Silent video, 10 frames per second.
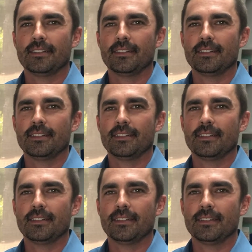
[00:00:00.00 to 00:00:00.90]

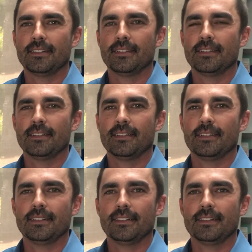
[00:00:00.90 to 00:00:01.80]

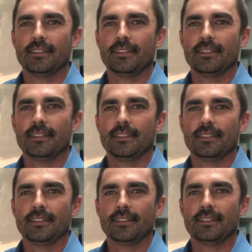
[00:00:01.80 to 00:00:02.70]

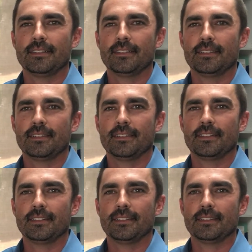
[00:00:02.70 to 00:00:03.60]

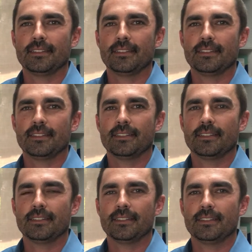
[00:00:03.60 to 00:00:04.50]

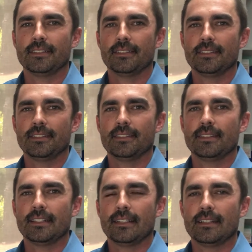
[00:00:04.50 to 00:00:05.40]

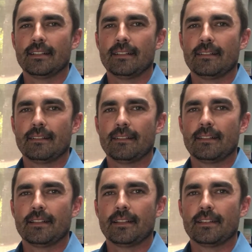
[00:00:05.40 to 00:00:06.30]

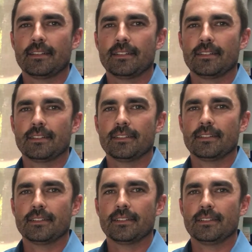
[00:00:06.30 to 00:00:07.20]

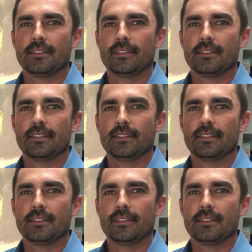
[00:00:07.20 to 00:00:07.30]
The person shown says nothing.